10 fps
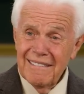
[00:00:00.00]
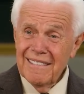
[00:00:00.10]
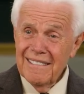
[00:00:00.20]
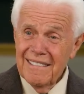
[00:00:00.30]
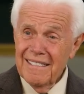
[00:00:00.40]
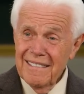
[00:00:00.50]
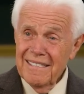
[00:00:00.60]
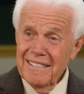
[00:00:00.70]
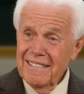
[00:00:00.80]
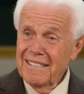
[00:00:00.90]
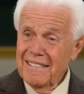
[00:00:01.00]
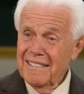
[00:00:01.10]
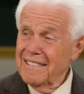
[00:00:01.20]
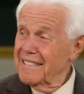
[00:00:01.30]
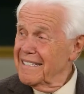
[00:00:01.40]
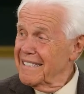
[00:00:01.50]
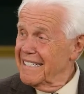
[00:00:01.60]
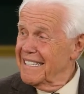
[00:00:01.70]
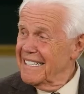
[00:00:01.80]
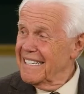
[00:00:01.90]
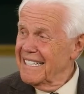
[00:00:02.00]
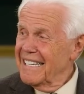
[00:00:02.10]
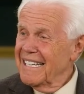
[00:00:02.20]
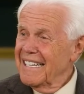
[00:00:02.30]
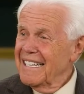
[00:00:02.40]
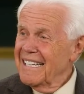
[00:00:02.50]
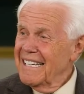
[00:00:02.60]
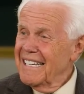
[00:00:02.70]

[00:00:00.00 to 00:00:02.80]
(silence)